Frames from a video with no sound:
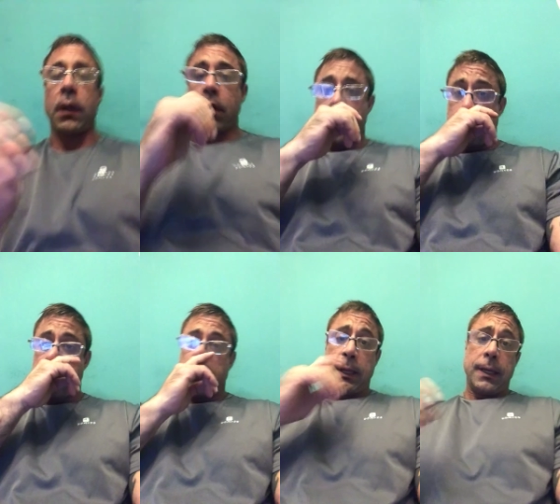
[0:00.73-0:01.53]
All right,
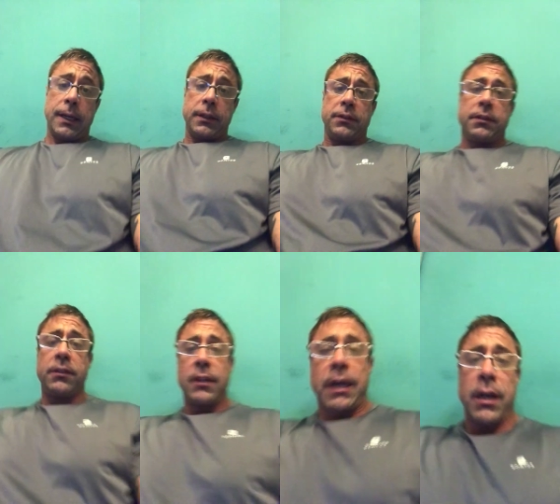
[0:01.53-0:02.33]
hey guys, this
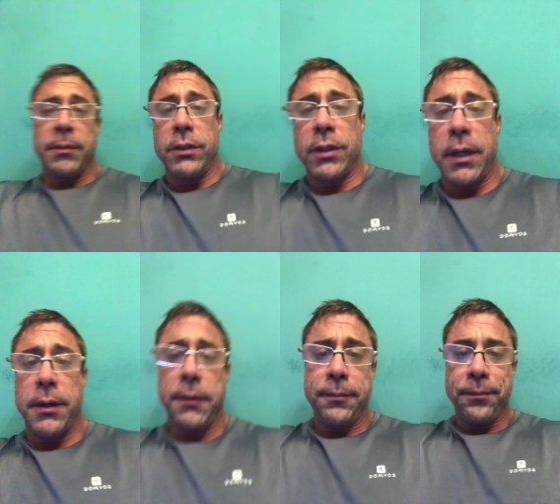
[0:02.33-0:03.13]
is Adam in
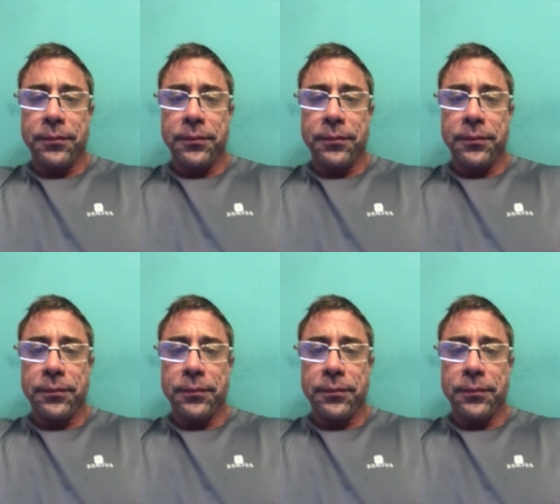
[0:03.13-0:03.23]
China